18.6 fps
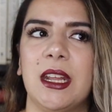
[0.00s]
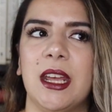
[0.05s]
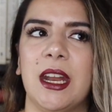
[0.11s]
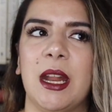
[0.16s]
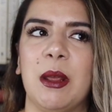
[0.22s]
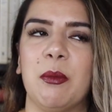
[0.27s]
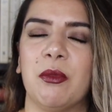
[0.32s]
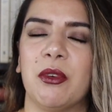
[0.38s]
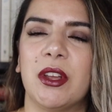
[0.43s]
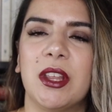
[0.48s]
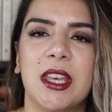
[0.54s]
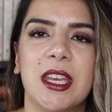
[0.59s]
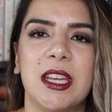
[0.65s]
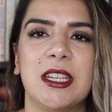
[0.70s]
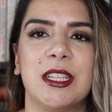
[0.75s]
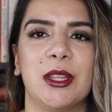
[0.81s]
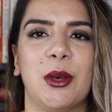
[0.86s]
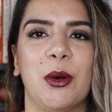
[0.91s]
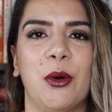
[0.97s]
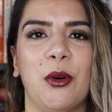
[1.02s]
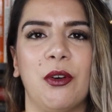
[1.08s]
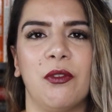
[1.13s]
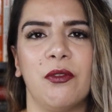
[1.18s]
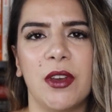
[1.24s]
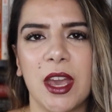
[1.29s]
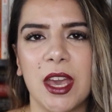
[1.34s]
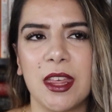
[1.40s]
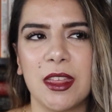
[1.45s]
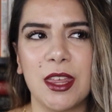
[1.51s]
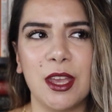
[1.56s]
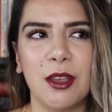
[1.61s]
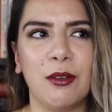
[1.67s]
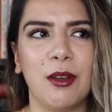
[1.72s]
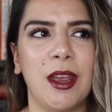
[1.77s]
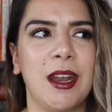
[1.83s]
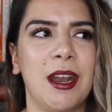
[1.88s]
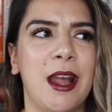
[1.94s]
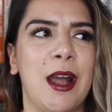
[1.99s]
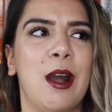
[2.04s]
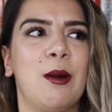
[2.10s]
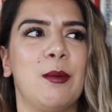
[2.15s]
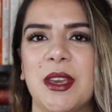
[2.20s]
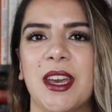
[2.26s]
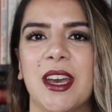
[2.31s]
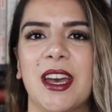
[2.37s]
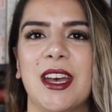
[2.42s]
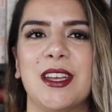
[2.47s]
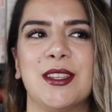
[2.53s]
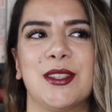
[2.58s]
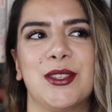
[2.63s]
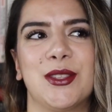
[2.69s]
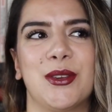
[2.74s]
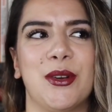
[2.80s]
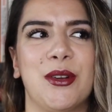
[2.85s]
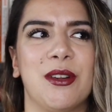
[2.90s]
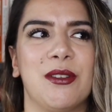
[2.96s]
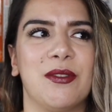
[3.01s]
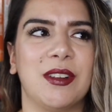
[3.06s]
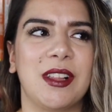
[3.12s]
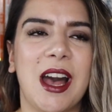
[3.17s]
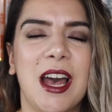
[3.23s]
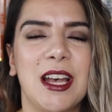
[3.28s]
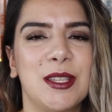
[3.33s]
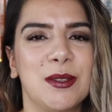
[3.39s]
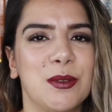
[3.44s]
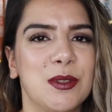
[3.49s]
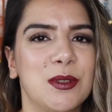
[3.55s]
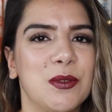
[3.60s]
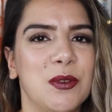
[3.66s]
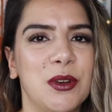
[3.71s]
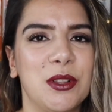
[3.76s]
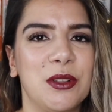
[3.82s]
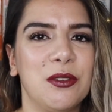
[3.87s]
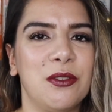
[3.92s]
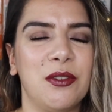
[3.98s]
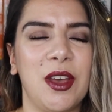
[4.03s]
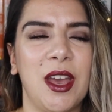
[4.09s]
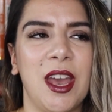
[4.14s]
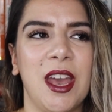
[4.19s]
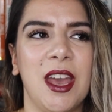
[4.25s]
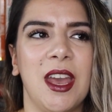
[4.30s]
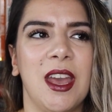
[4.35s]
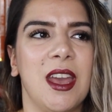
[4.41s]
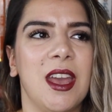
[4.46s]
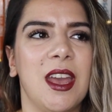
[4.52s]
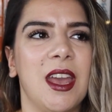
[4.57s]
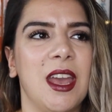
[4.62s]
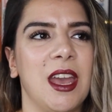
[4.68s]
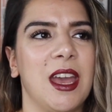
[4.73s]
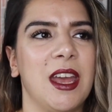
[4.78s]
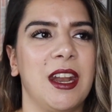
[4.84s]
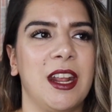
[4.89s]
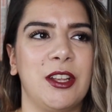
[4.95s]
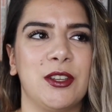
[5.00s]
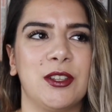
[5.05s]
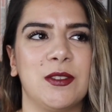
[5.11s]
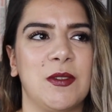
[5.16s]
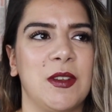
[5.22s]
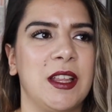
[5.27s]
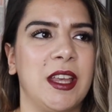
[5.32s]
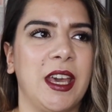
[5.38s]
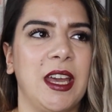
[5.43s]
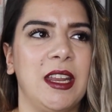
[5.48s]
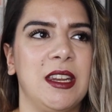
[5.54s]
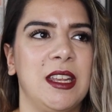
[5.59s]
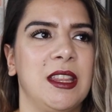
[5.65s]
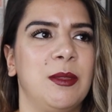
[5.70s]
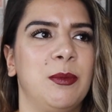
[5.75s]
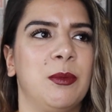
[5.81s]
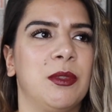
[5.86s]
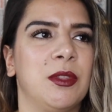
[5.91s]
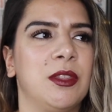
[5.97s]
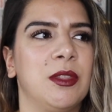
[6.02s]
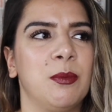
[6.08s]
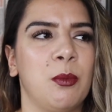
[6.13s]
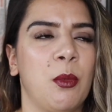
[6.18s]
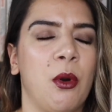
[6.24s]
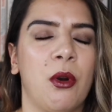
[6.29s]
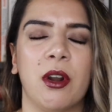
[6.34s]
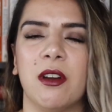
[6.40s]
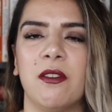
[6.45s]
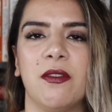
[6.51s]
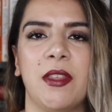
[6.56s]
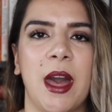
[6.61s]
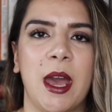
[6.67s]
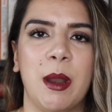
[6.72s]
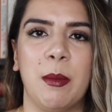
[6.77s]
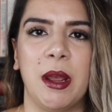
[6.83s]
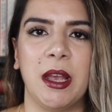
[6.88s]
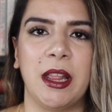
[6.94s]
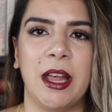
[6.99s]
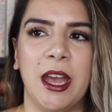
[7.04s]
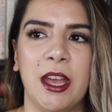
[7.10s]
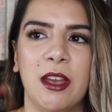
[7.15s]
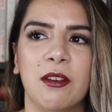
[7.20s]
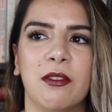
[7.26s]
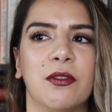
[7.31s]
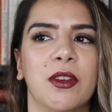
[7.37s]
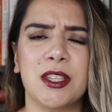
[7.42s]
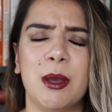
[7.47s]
And I'm really into the whole fae thing right now because Throne of Glass was full of fae, and I just feel like I need more of that in my life.